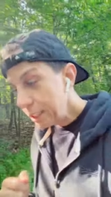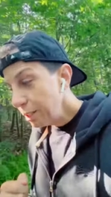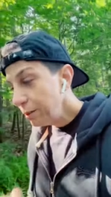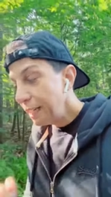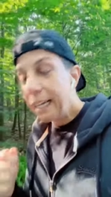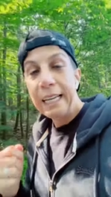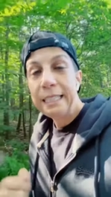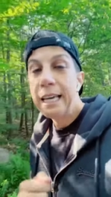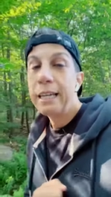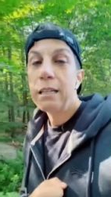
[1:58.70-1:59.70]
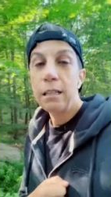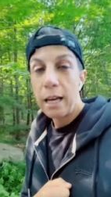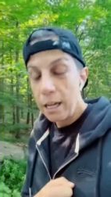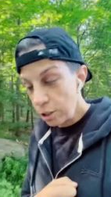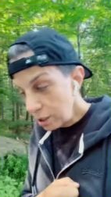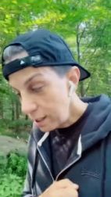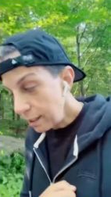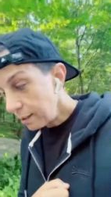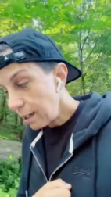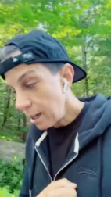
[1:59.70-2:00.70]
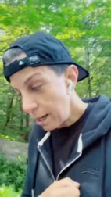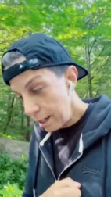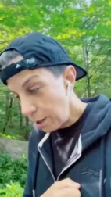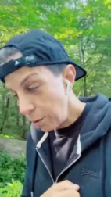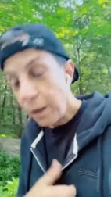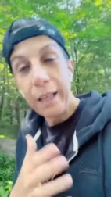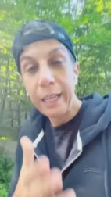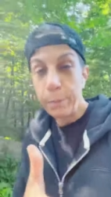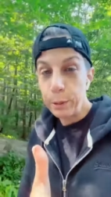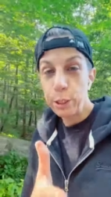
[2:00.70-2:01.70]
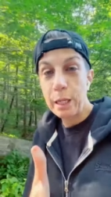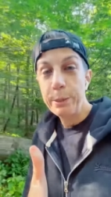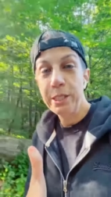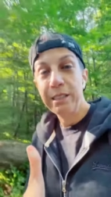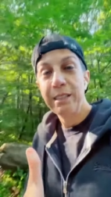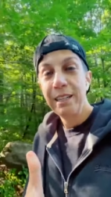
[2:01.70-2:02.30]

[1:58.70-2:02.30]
do it. And I take it just as, you know, like a prescription.